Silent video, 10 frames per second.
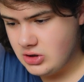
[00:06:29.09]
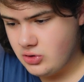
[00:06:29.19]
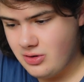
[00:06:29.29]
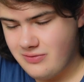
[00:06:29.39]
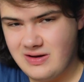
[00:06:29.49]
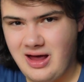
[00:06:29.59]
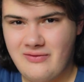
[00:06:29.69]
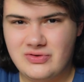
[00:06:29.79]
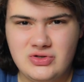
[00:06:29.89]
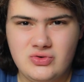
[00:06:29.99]
You don't even
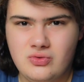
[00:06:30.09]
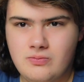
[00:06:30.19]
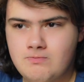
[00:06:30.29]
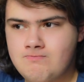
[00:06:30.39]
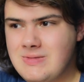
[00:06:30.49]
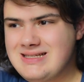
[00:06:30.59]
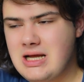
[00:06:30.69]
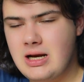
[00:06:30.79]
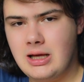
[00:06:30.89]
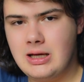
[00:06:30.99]
have to it's
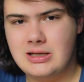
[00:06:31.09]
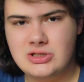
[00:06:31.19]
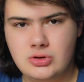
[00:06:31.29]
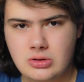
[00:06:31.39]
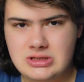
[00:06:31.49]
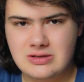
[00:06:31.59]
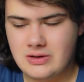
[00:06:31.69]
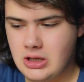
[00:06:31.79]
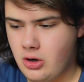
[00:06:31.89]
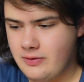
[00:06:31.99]
not like
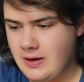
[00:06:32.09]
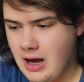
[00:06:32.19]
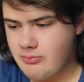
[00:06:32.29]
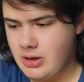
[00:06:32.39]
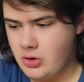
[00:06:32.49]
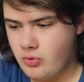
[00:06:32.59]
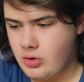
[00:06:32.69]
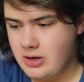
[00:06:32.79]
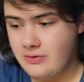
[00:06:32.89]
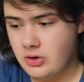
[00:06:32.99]
exclusively on the iPad
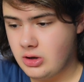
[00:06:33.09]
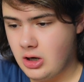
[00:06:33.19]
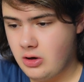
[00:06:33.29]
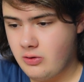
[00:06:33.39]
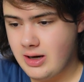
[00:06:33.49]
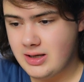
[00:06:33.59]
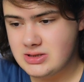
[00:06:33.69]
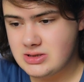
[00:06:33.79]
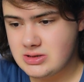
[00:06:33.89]
or even on iOS